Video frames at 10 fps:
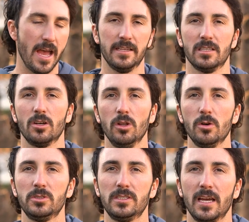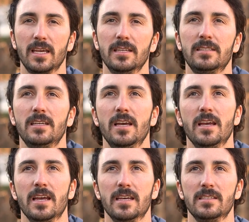As a close second
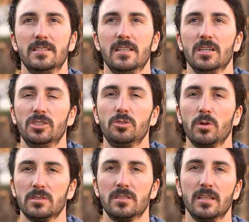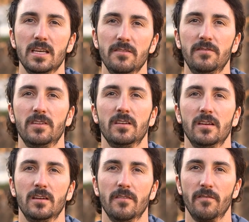is the short-sleeved
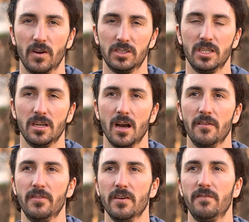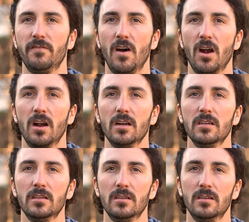version of the Far
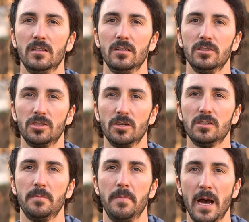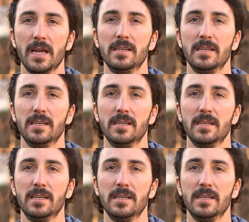shirt by